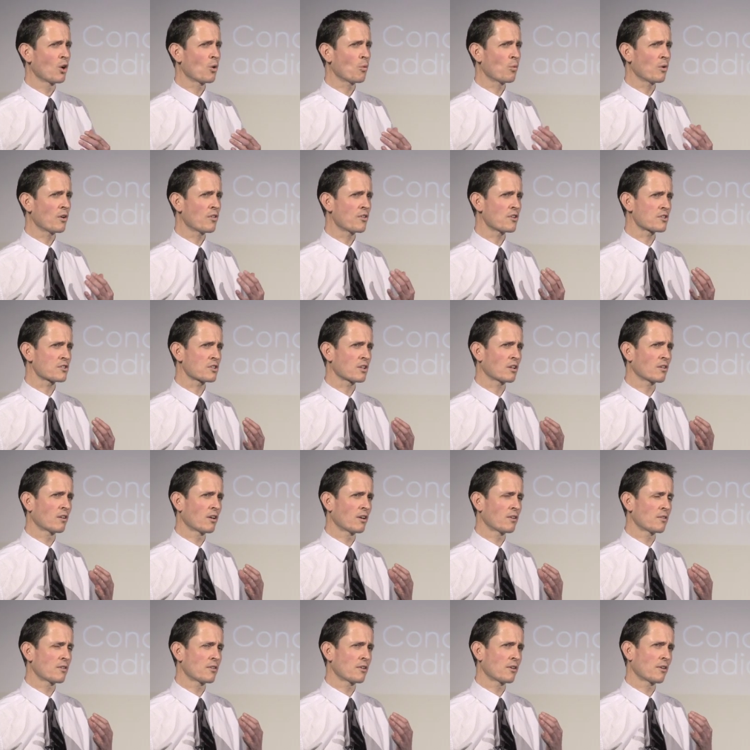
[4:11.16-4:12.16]
where
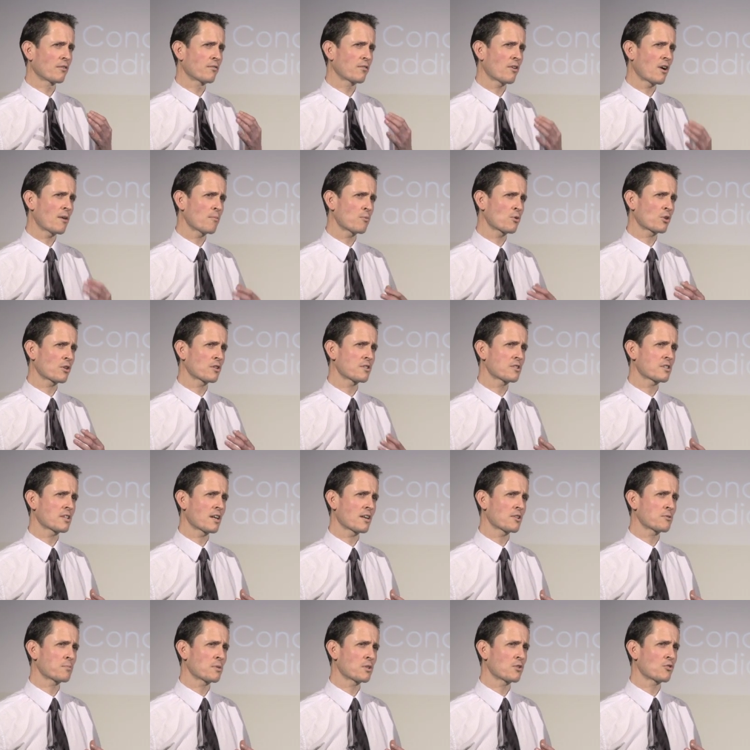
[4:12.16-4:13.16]
there are far more
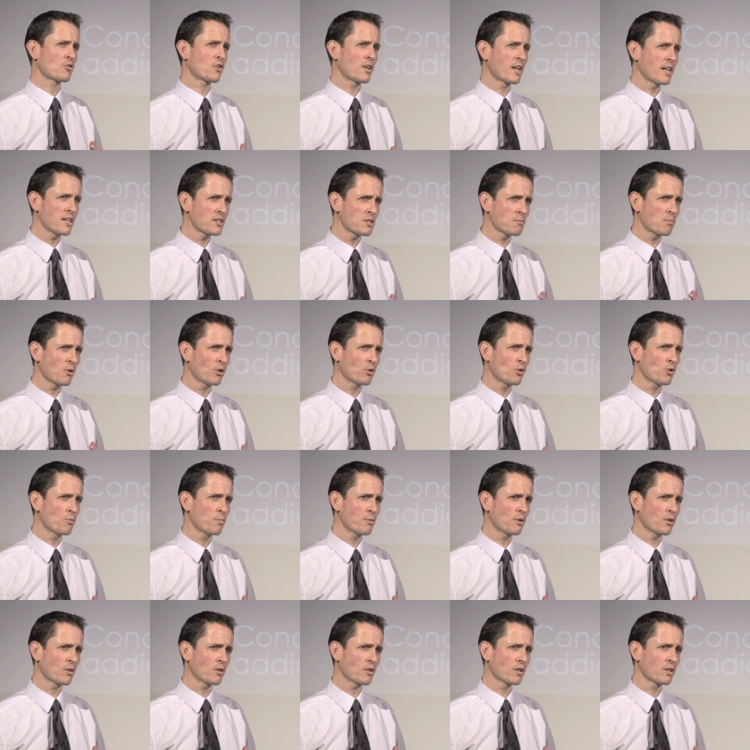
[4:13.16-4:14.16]
concerns being raised about
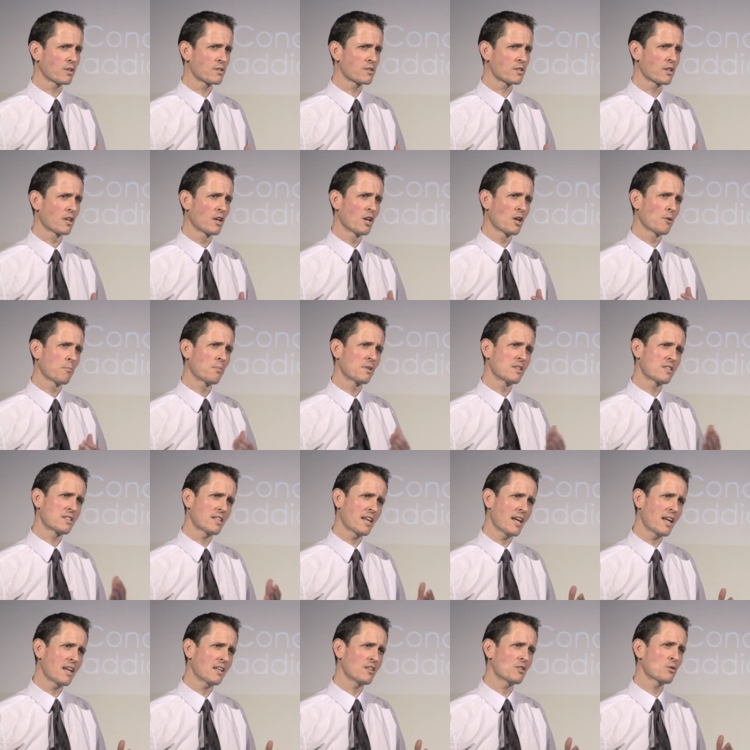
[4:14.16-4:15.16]
opioids. But
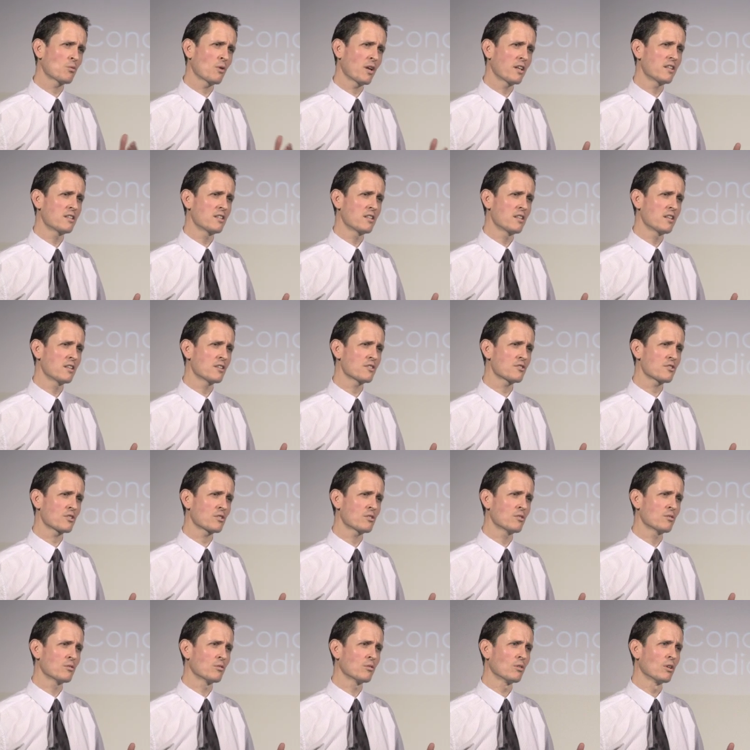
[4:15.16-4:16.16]
10, 20 years
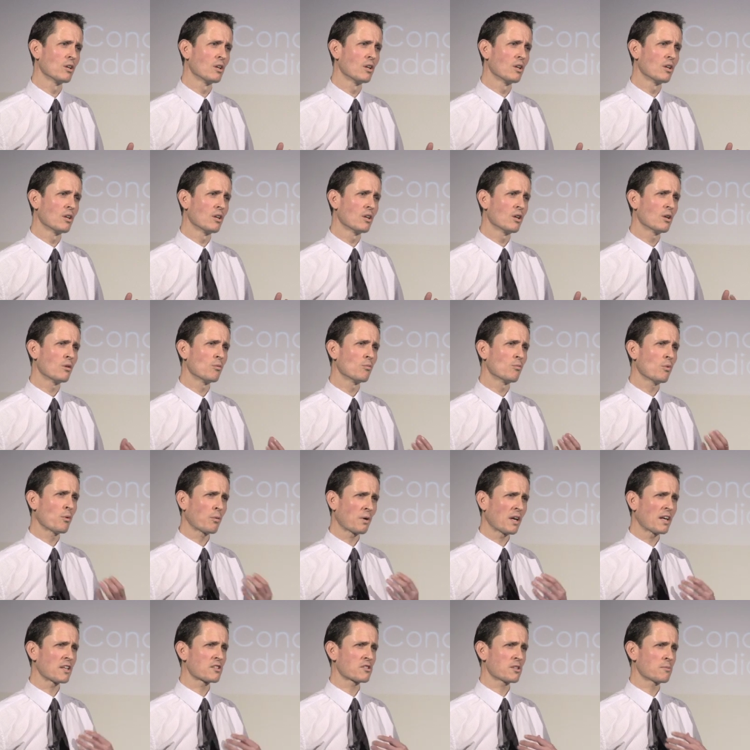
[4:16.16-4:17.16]
ago, we were
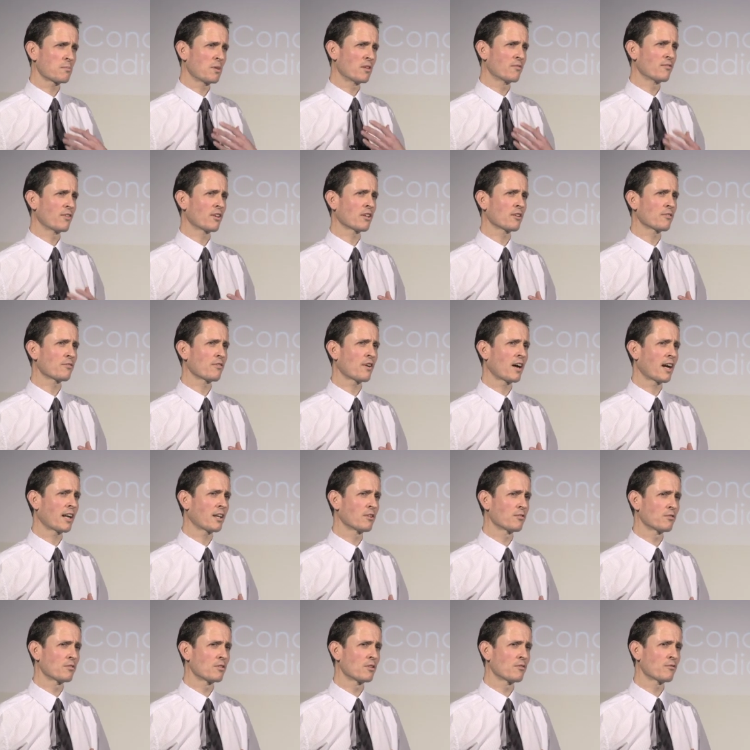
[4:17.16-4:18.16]
actually being
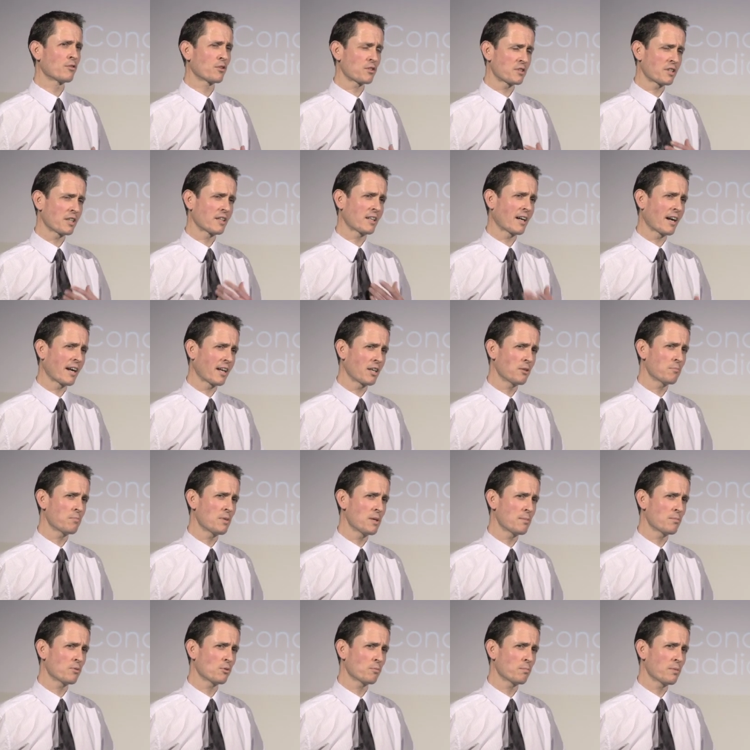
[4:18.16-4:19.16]
vilified for denying
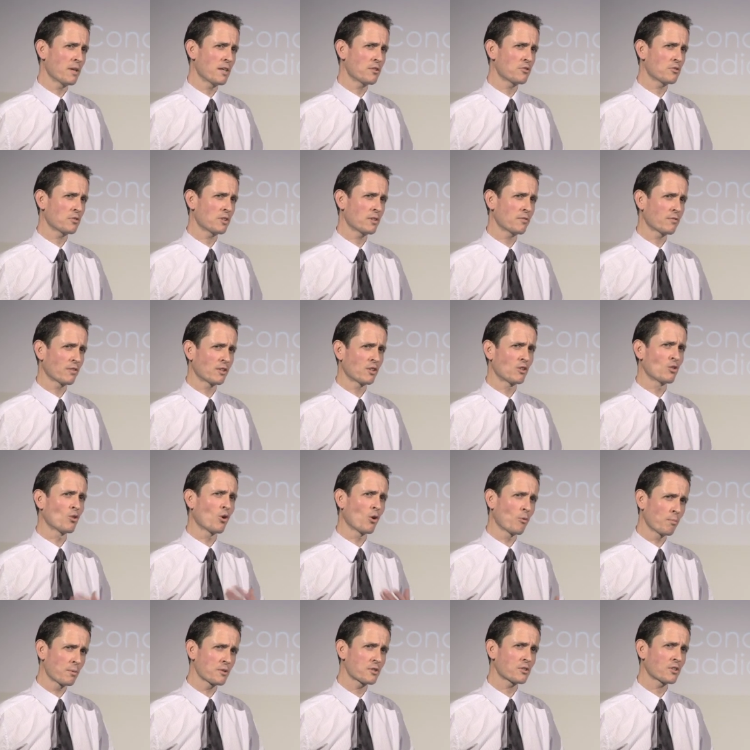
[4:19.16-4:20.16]
people pain relief and
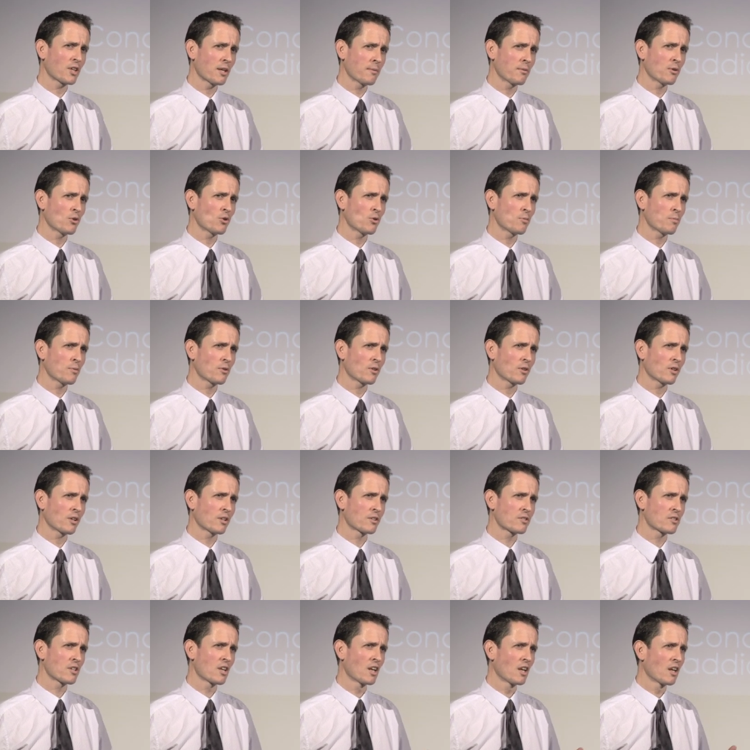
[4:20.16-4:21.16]
not prescribing
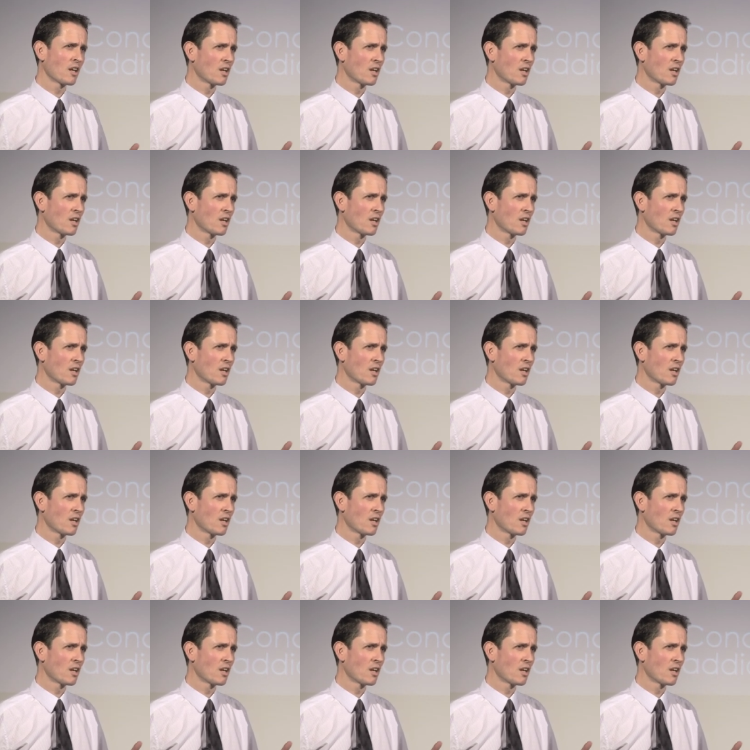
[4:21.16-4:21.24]
opioids.